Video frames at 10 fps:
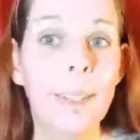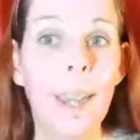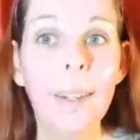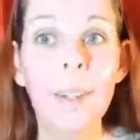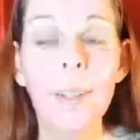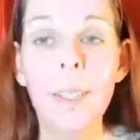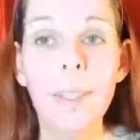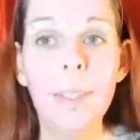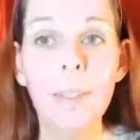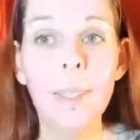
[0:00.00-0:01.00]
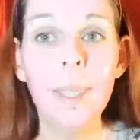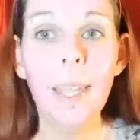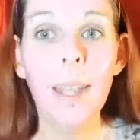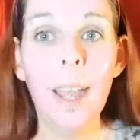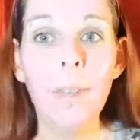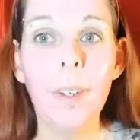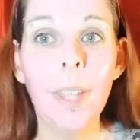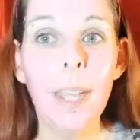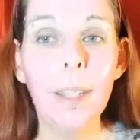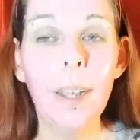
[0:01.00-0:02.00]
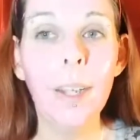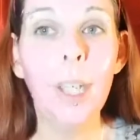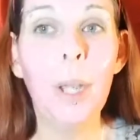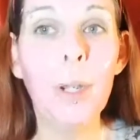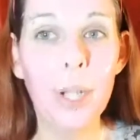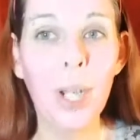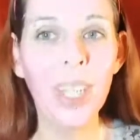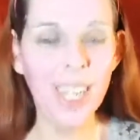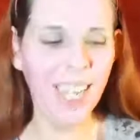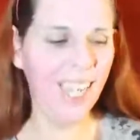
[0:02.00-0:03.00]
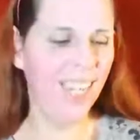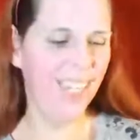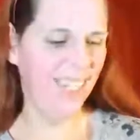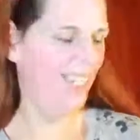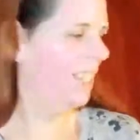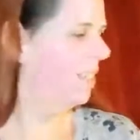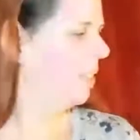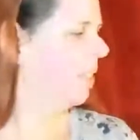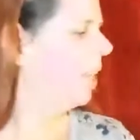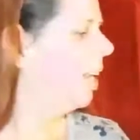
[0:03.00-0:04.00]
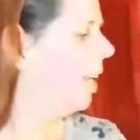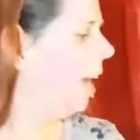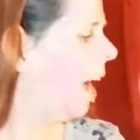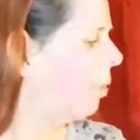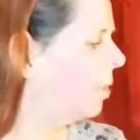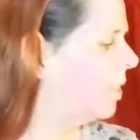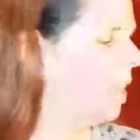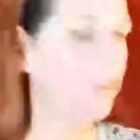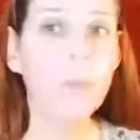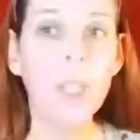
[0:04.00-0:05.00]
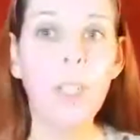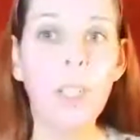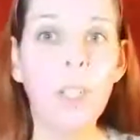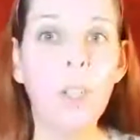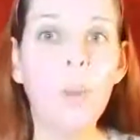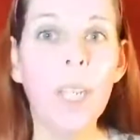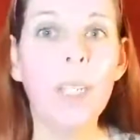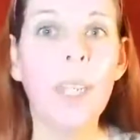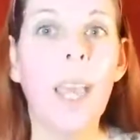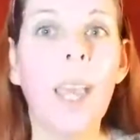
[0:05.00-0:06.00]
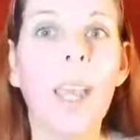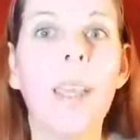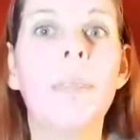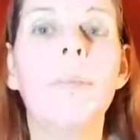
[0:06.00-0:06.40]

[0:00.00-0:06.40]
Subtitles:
I don't know, I just don't stay live all that long usually. How is everybody doing today?